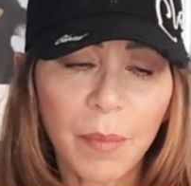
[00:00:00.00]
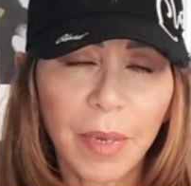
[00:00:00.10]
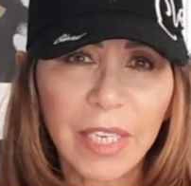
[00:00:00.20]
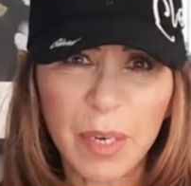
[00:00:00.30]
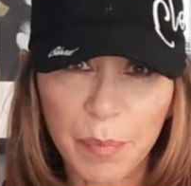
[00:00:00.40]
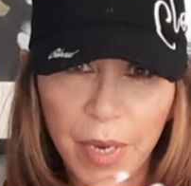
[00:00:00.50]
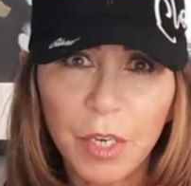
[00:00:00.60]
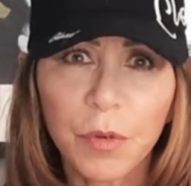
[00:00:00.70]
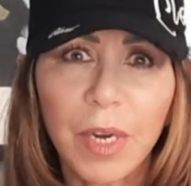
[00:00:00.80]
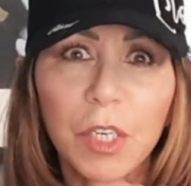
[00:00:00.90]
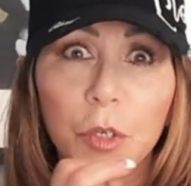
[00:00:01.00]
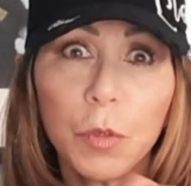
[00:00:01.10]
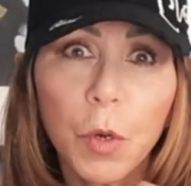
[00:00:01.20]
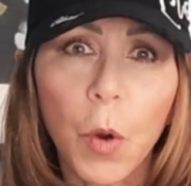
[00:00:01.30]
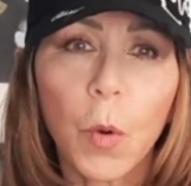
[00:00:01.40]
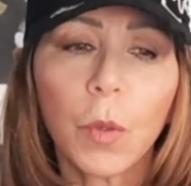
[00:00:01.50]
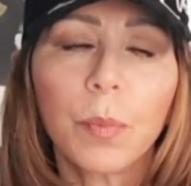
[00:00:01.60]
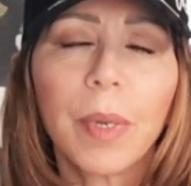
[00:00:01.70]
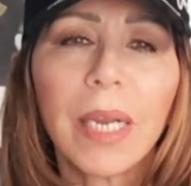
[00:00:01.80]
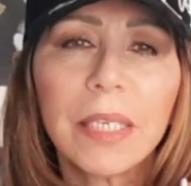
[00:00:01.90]
it didn't penetrate too
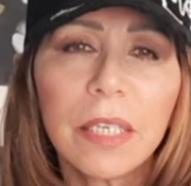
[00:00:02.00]
cold, but I